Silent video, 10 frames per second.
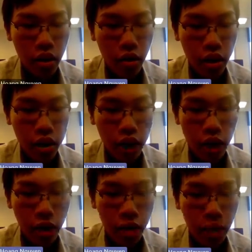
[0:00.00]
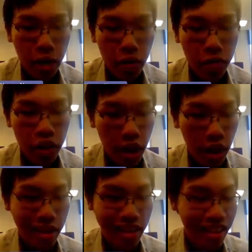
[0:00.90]
You're gonna check a bunch of
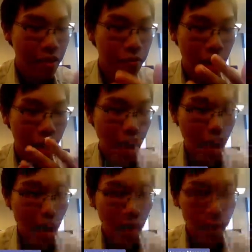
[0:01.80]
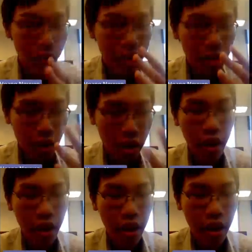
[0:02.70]
chicken if they it's
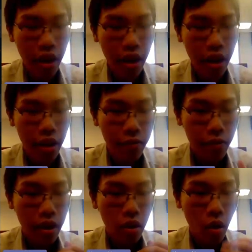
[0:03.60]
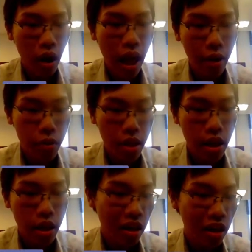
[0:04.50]
gonna check the bullet if it collide with
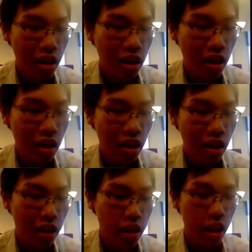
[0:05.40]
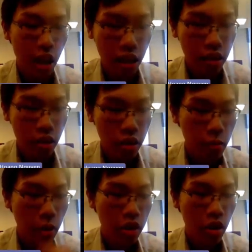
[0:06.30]
the object, the chicken
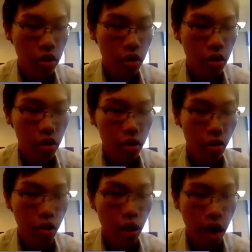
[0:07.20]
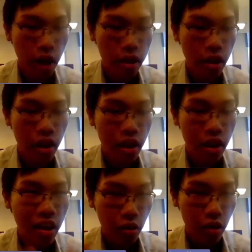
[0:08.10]
or the space shuttle, so you can
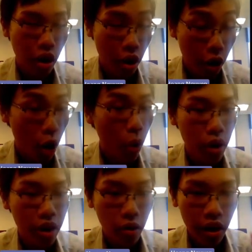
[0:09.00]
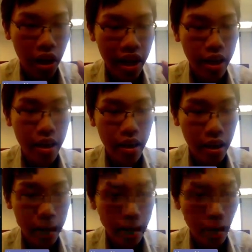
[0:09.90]
it gonna know it's gonna hit
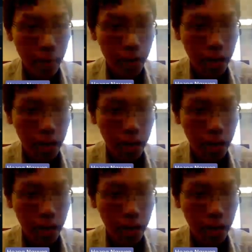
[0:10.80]
the